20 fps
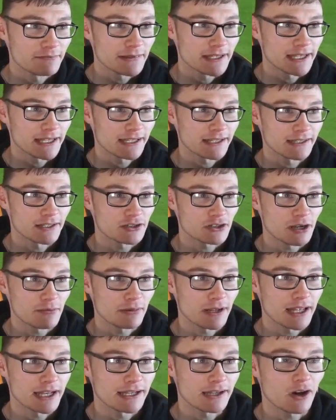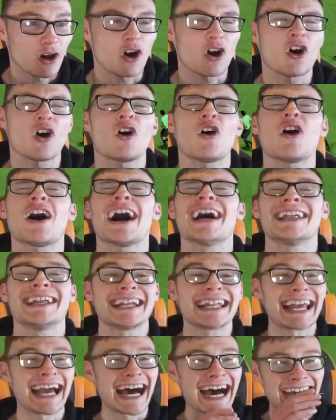Yeah, the dribbling. Oh, I
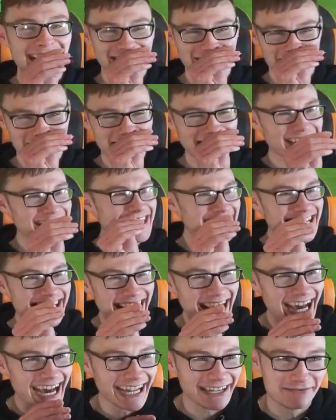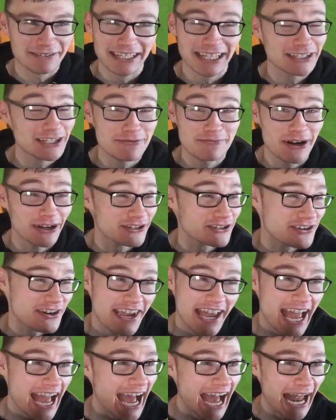nearly had him. I did too much.
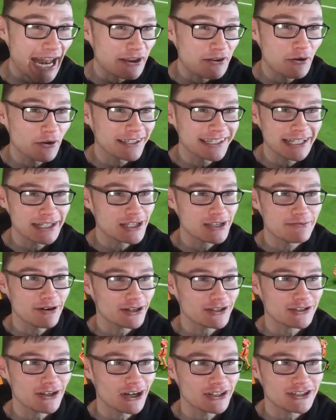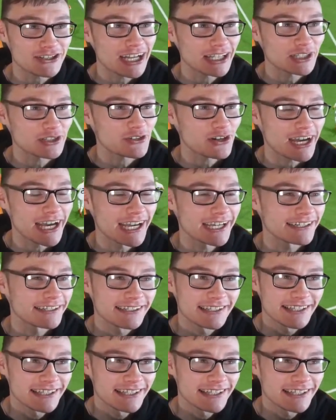I know I did too much, so I just had to try it.